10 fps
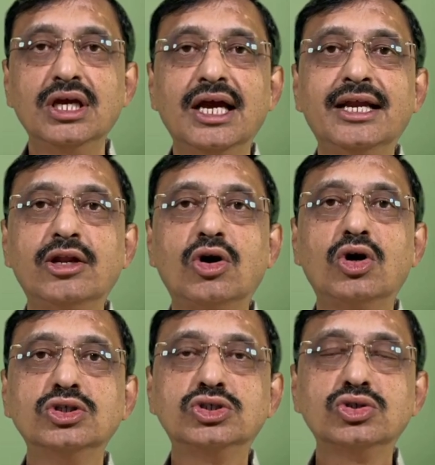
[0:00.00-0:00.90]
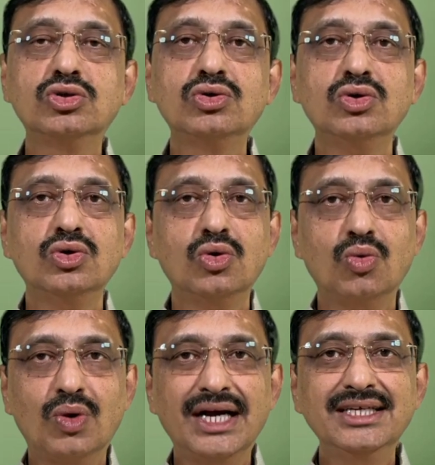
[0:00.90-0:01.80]
and also
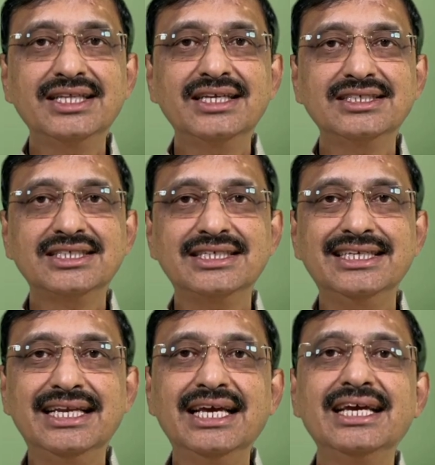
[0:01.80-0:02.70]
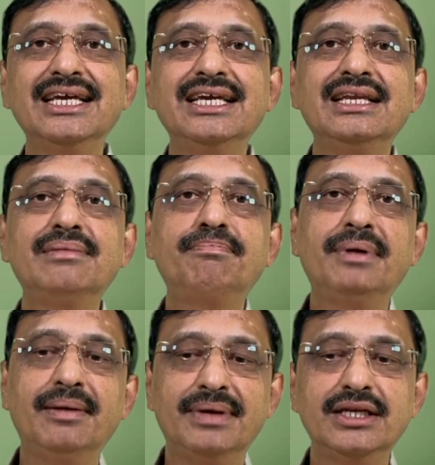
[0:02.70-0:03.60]
why there is a delay in
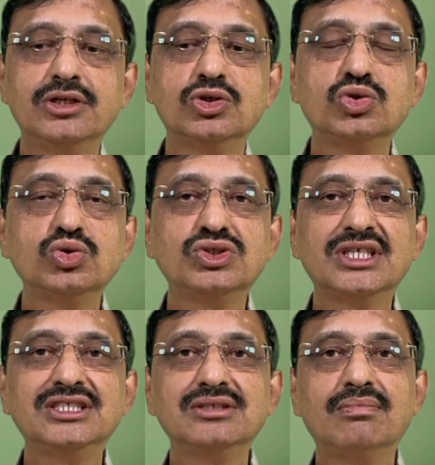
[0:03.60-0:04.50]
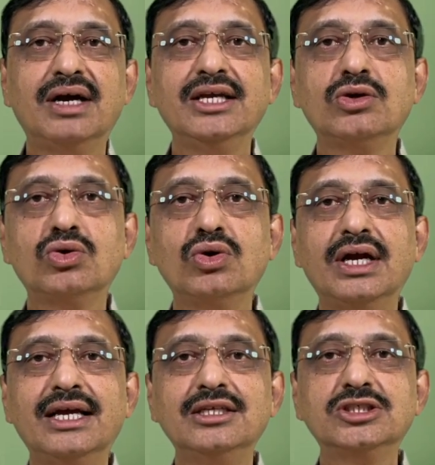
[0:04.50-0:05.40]
payment to such micro
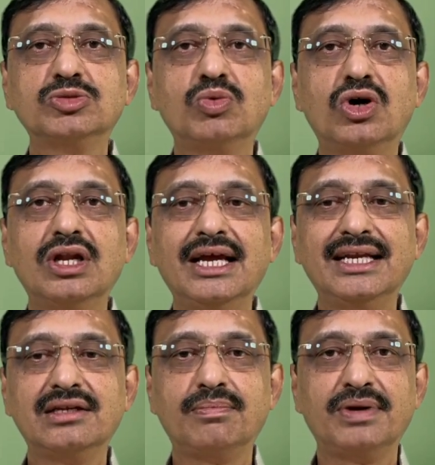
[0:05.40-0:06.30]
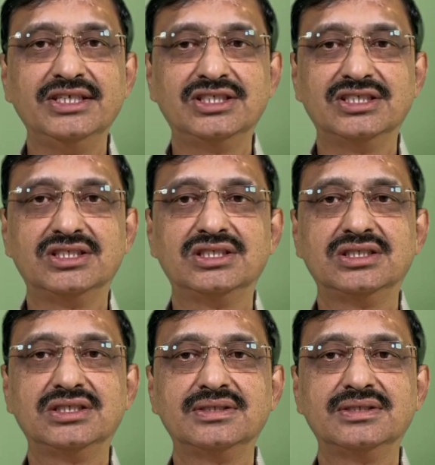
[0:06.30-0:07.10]
and small enterprises